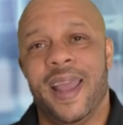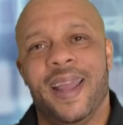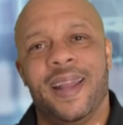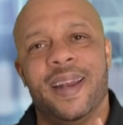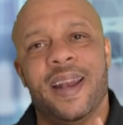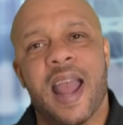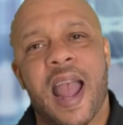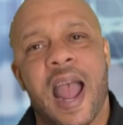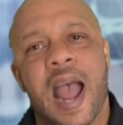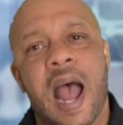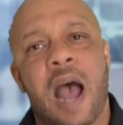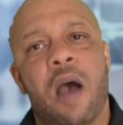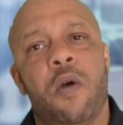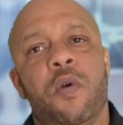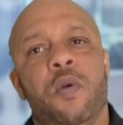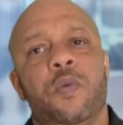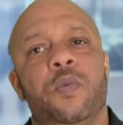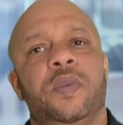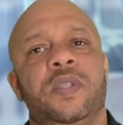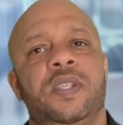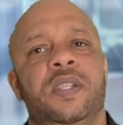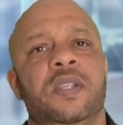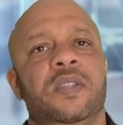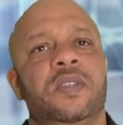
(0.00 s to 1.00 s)
and how
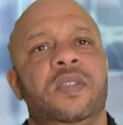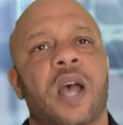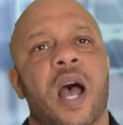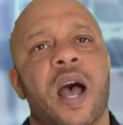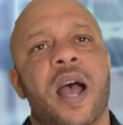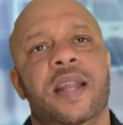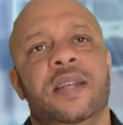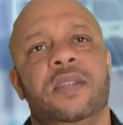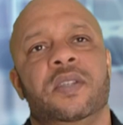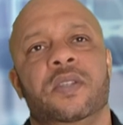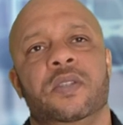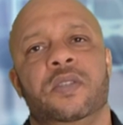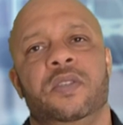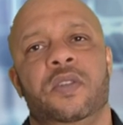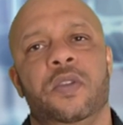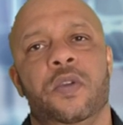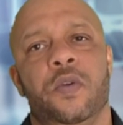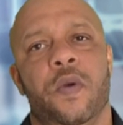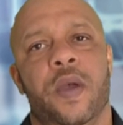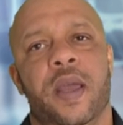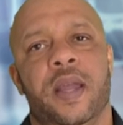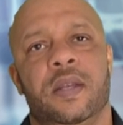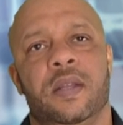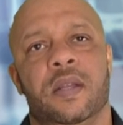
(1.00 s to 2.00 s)
it was designed to
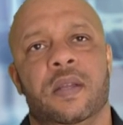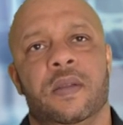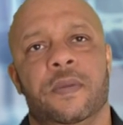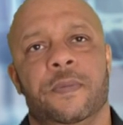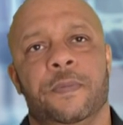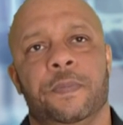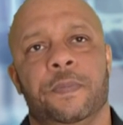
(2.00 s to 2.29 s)
do it.